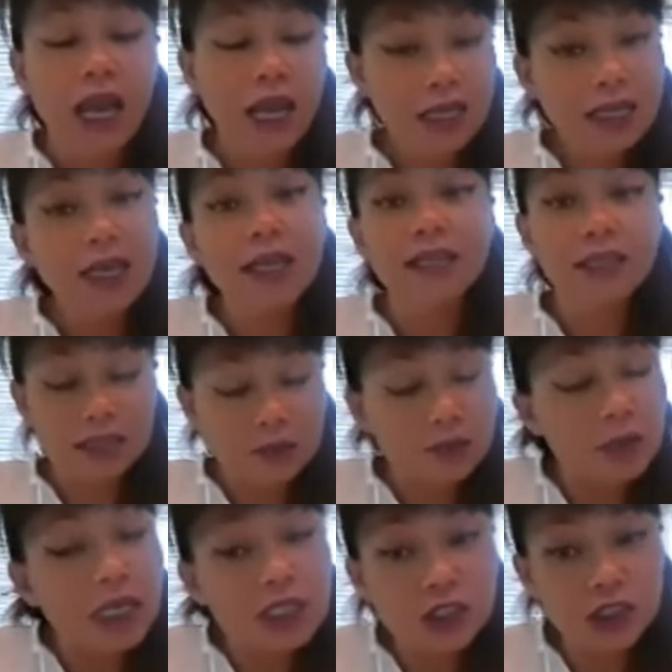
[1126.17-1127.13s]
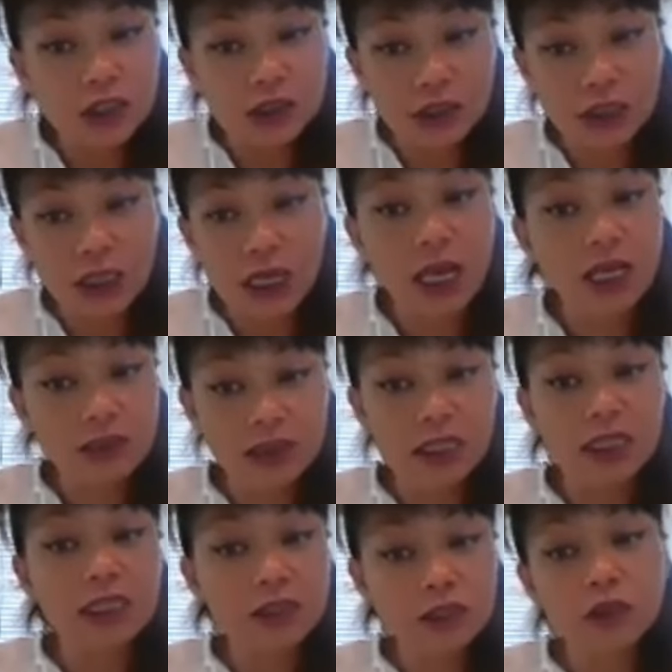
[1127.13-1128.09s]
I can imagine
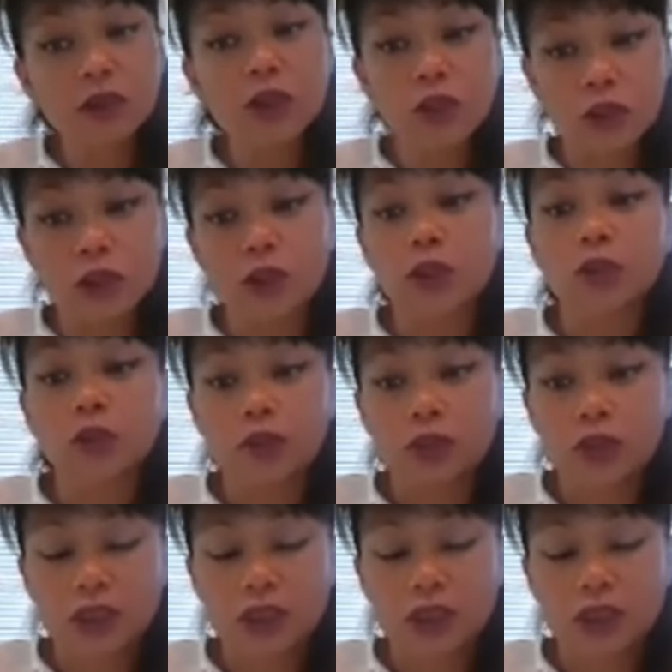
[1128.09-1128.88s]
as a little girl